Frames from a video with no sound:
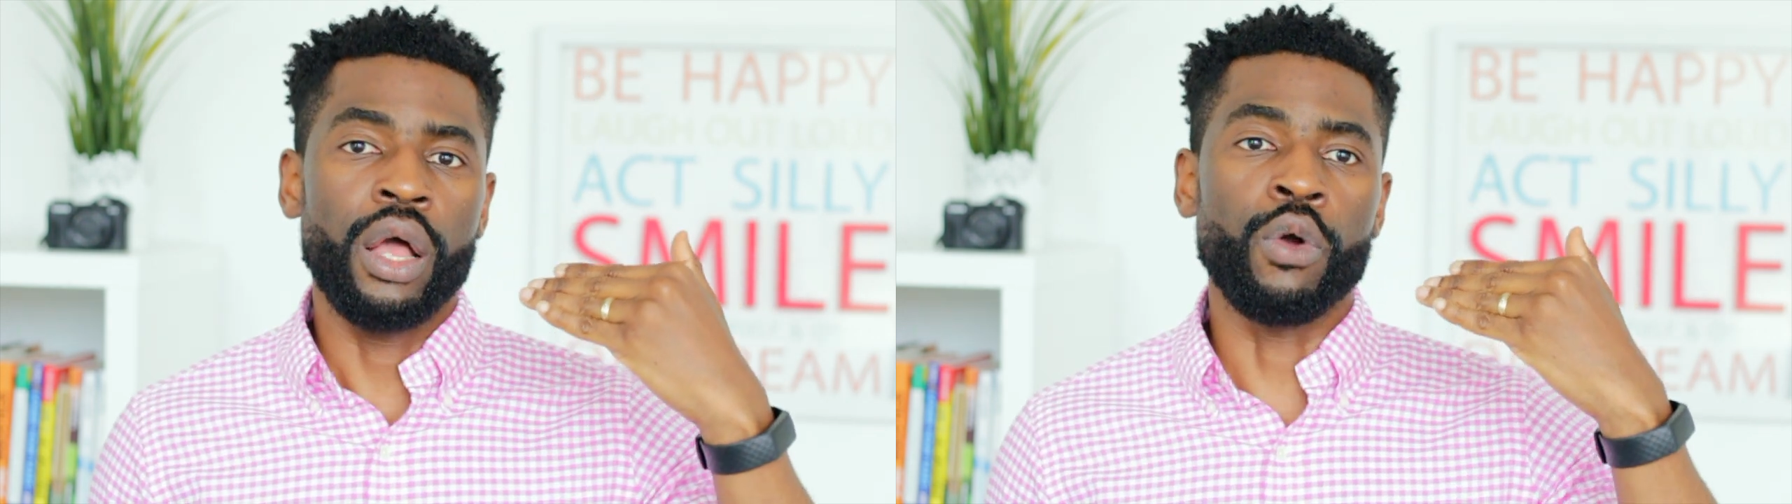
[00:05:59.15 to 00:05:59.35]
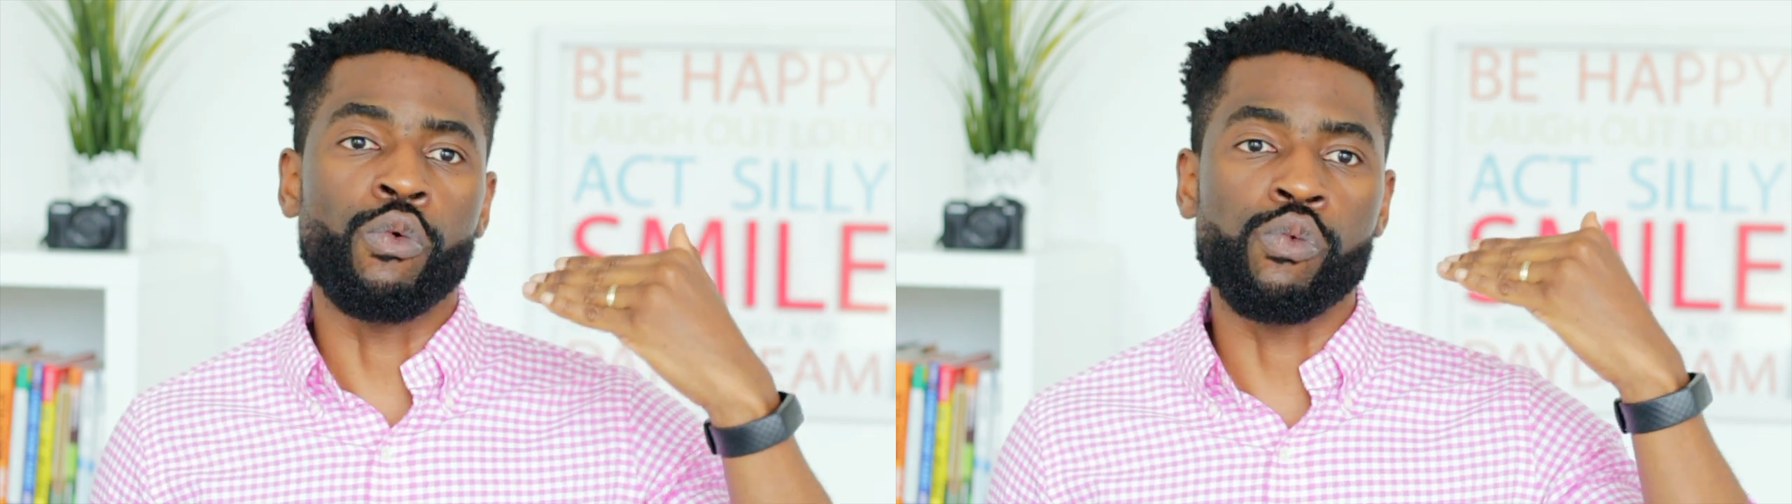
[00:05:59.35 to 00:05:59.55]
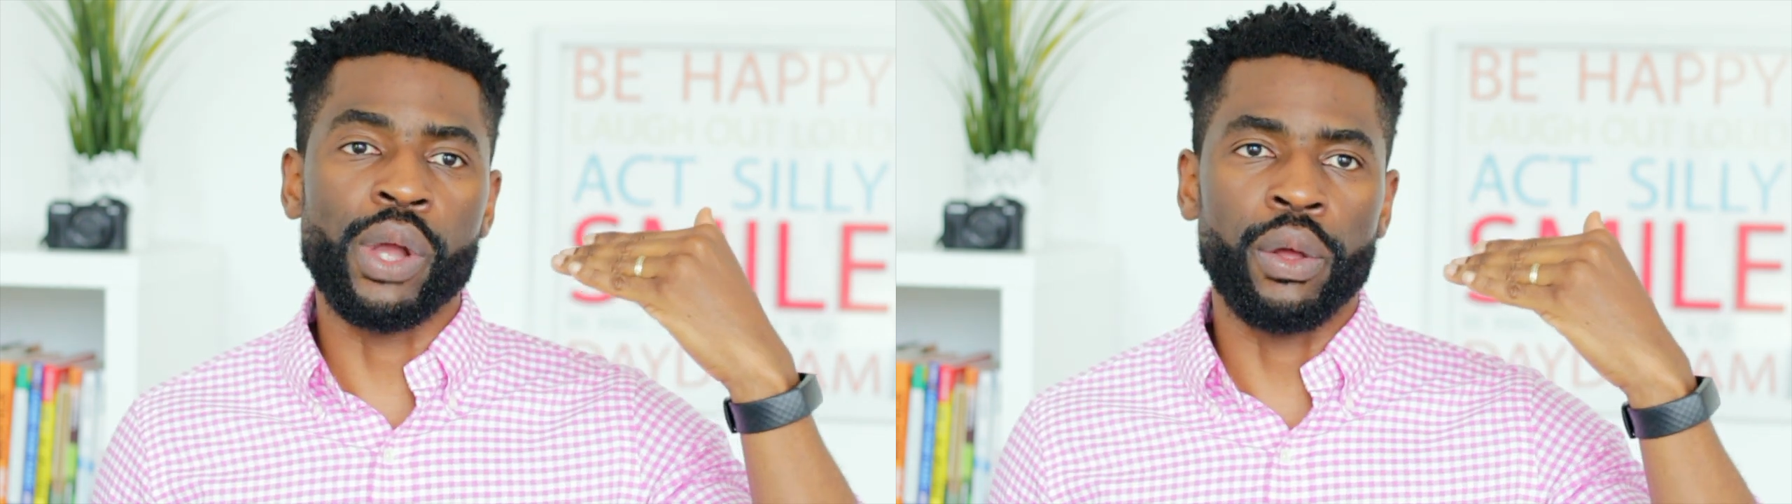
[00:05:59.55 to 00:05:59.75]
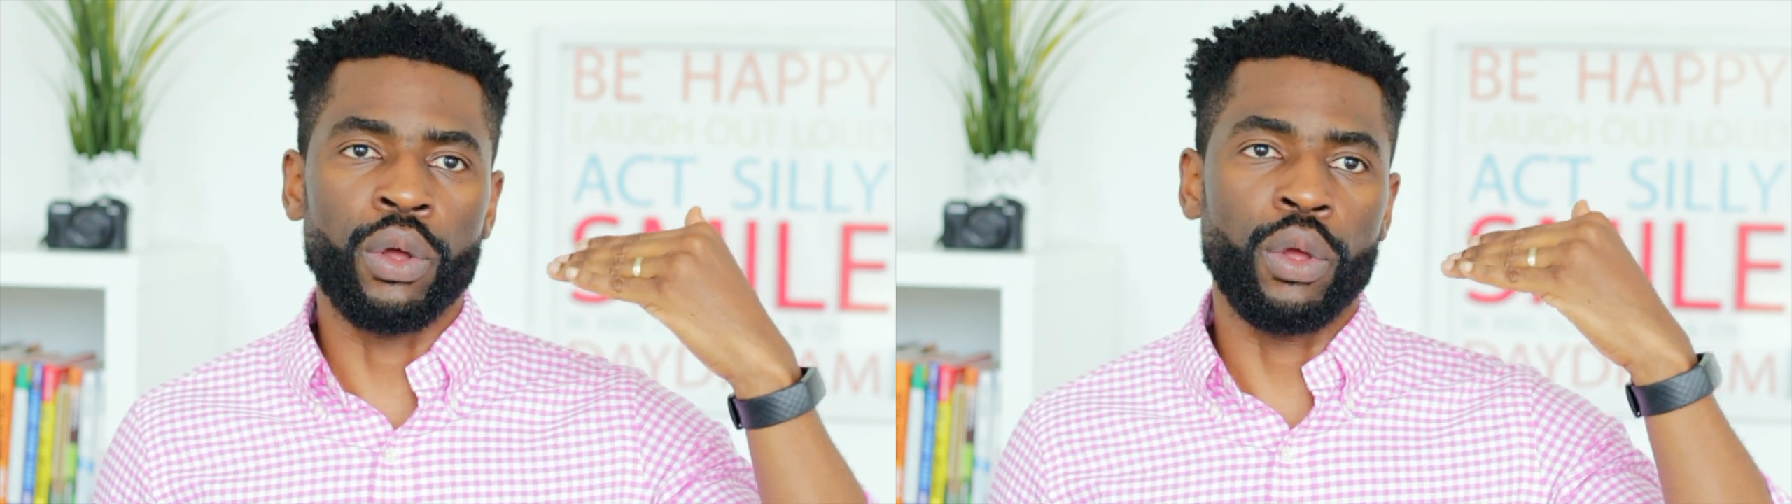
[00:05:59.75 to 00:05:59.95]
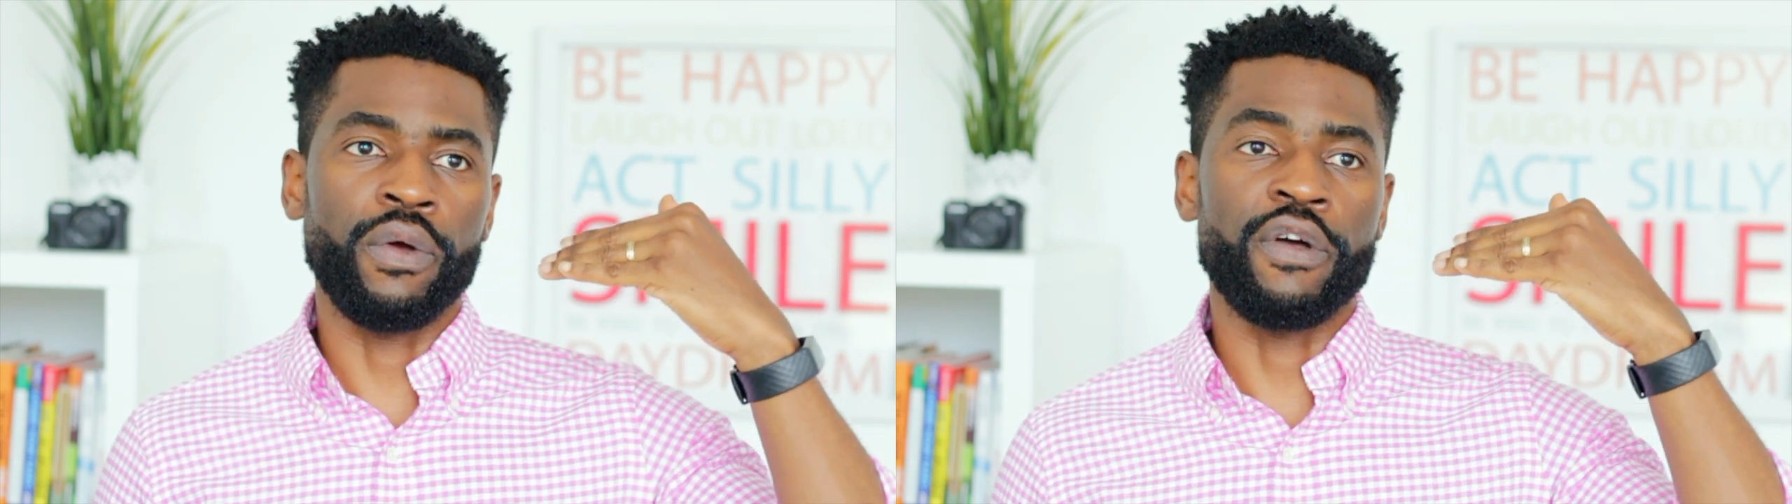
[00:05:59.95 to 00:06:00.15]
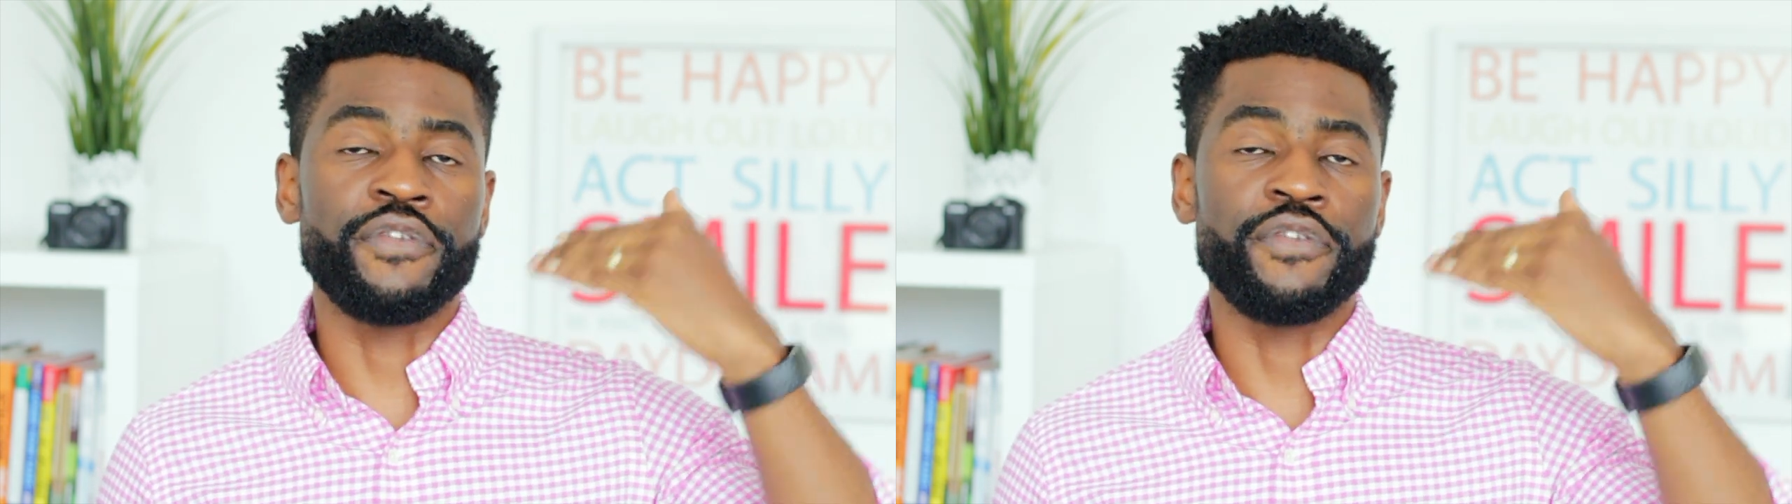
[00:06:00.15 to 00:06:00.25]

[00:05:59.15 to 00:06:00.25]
a, a, a